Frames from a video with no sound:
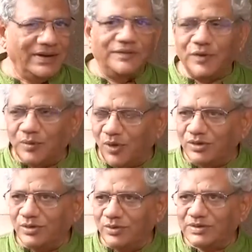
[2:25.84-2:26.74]
If you
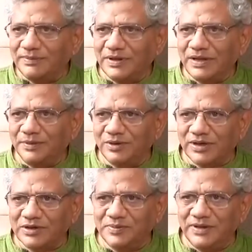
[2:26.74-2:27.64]
want to do something about
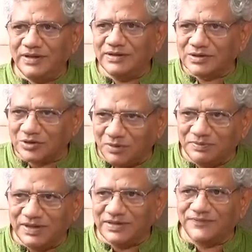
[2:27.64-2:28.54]
Kashmir and stop
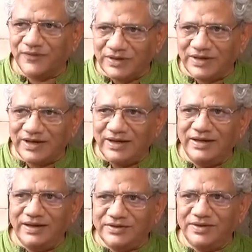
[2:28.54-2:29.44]
this further
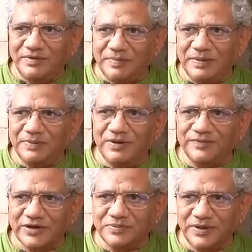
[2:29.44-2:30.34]
alienation of the people
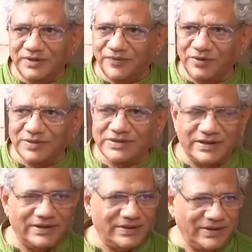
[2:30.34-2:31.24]
of Kashmir from the
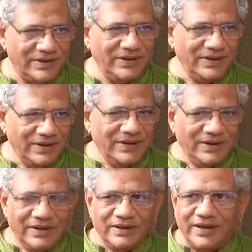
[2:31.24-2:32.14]
center,
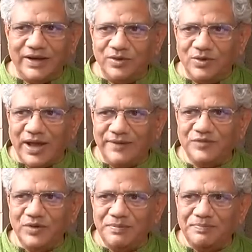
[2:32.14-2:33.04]
then you
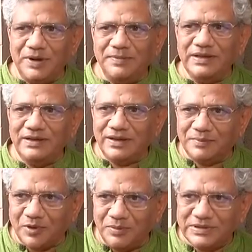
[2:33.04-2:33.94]
have to implement the
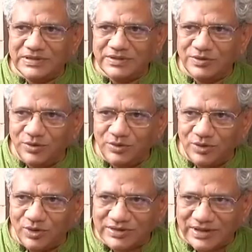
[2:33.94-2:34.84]
promises you
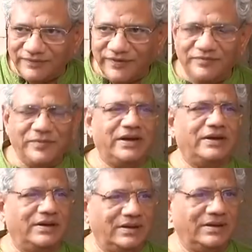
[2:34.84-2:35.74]
yourself have made.